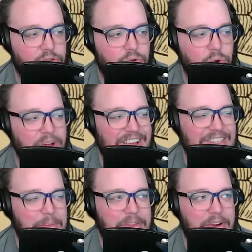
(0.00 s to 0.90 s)
So Cool Guy
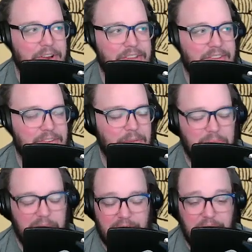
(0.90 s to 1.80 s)
Cemeteries is a
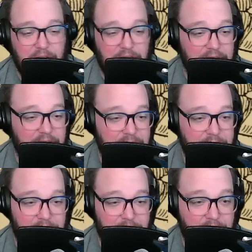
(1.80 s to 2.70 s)
big fucking hit,
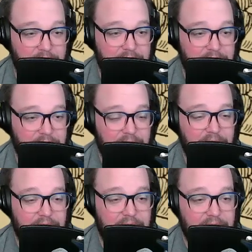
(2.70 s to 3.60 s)
right?
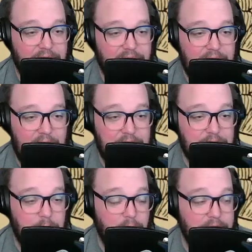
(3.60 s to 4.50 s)
At
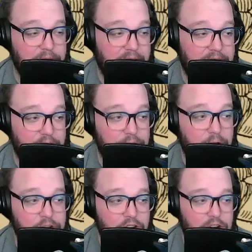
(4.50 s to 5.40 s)
this point, like you're
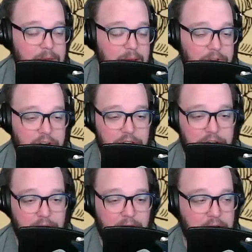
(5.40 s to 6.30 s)
going to be able to
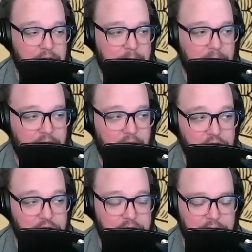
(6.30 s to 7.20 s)
clear out about
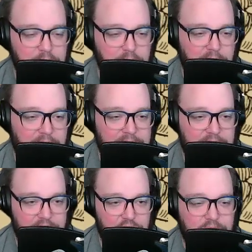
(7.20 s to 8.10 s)
100 different
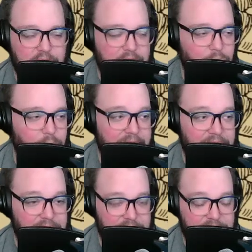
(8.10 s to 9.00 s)
plots, you've got a
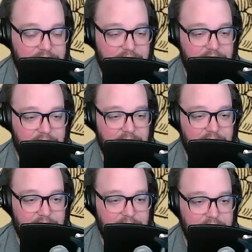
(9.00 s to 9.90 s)
wait list
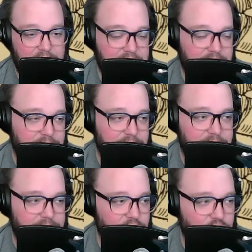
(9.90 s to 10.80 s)
that's
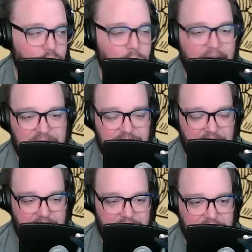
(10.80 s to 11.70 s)
twice
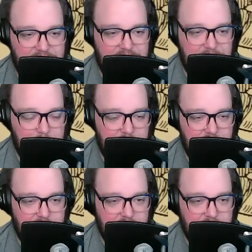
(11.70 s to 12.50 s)
that deep.